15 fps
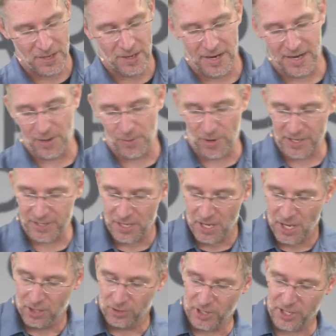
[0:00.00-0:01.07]
anyways,
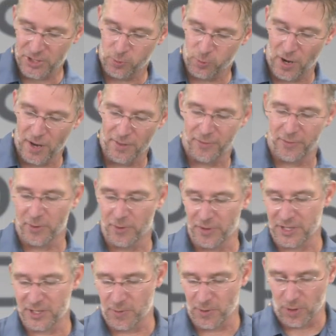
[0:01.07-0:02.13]
let's run through
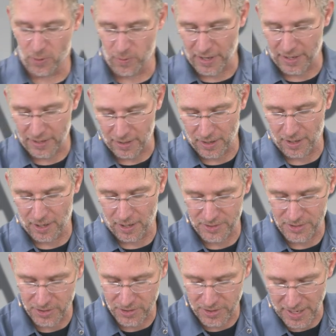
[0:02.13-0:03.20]
this real quick
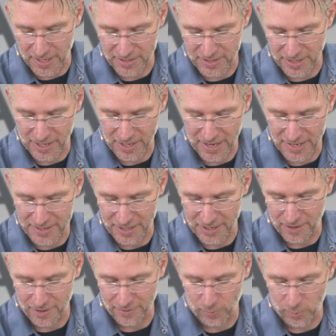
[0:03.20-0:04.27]
so you guys can get an idea
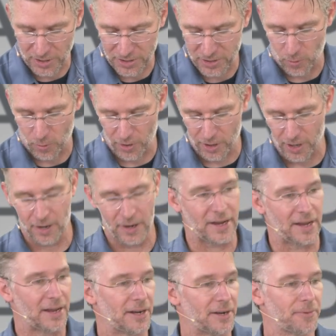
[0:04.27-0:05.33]
of what to order,
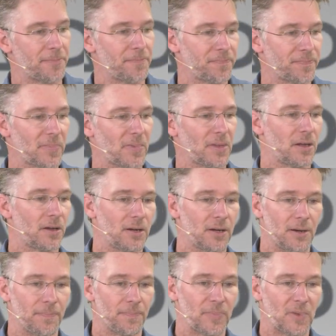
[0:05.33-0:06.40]
and
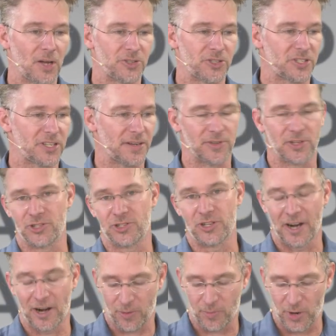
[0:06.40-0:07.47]
I'll just give you the
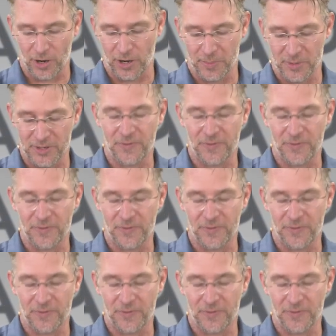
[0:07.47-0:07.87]
generic part numbers